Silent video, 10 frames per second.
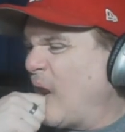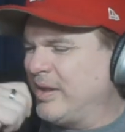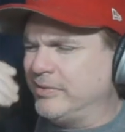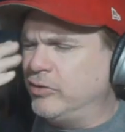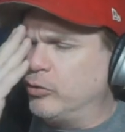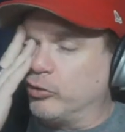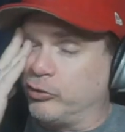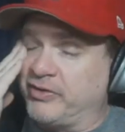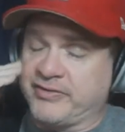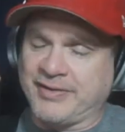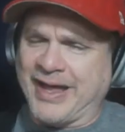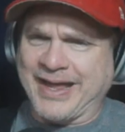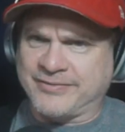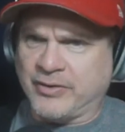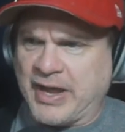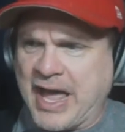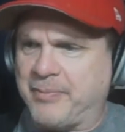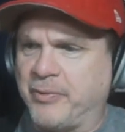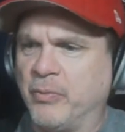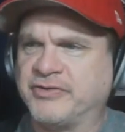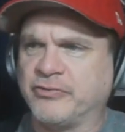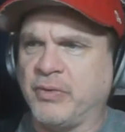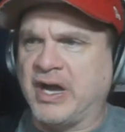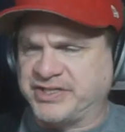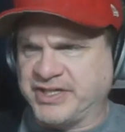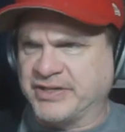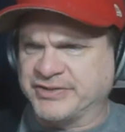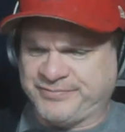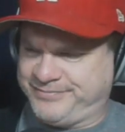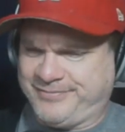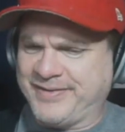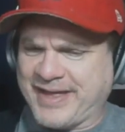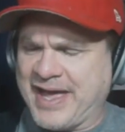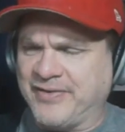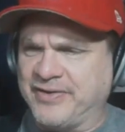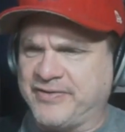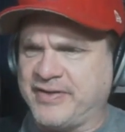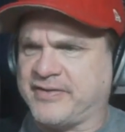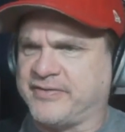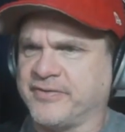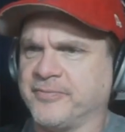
noodles, which I guess don't happen, which is why she goes, "What the hell is this?"